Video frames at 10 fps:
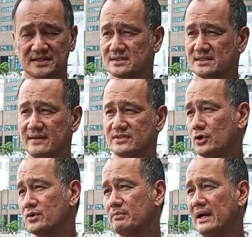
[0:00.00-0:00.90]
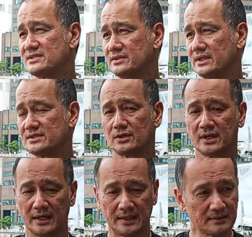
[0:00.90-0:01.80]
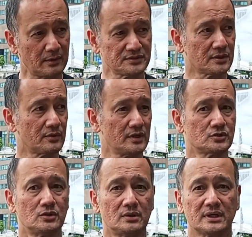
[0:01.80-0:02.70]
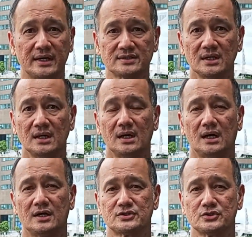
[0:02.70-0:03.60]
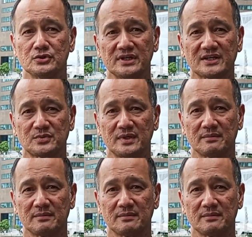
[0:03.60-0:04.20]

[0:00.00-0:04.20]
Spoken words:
10 seconds left. Say goodbye. So I said, okay, hey, that was a great show, guys. I'll see you next